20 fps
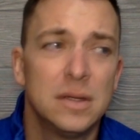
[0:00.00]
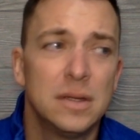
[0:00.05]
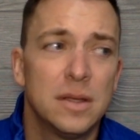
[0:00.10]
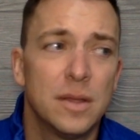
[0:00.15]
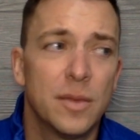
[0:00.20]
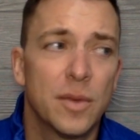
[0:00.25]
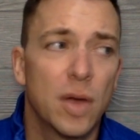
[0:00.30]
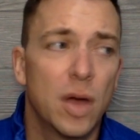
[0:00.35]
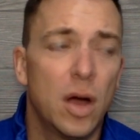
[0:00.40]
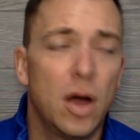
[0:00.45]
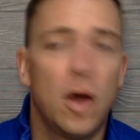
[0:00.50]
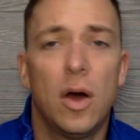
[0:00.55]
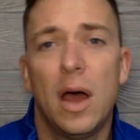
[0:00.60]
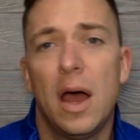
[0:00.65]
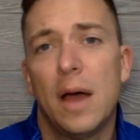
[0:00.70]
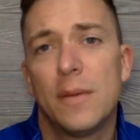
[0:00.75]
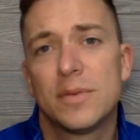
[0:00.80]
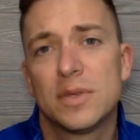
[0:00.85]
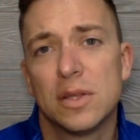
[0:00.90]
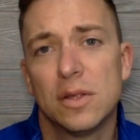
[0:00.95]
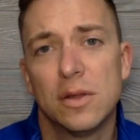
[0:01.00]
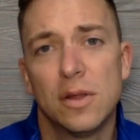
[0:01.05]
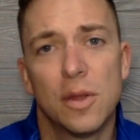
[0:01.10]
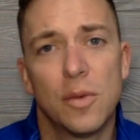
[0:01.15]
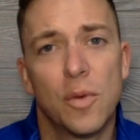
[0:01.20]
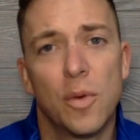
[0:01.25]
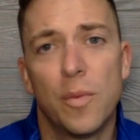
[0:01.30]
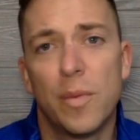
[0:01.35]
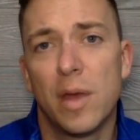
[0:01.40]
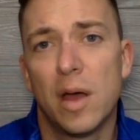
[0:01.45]
then we go, oh,
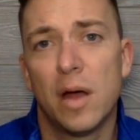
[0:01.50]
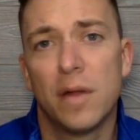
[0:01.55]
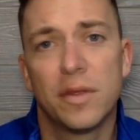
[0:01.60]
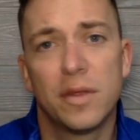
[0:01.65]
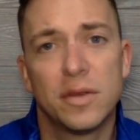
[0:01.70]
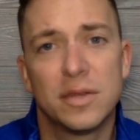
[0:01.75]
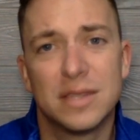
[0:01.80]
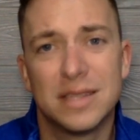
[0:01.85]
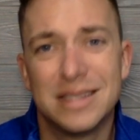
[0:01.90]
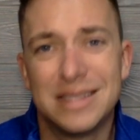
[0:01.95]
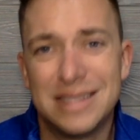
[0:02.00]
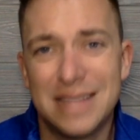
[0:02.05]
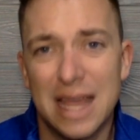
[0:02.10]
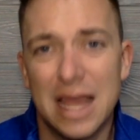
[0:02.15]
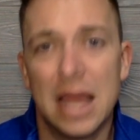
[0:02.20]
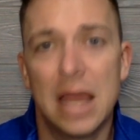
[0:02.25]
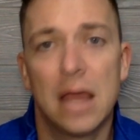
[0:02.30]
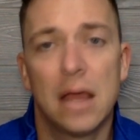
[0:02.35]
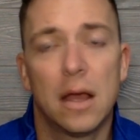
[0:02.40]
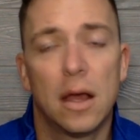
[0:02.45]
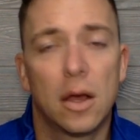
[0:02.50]
absolutely, we'll be out there today.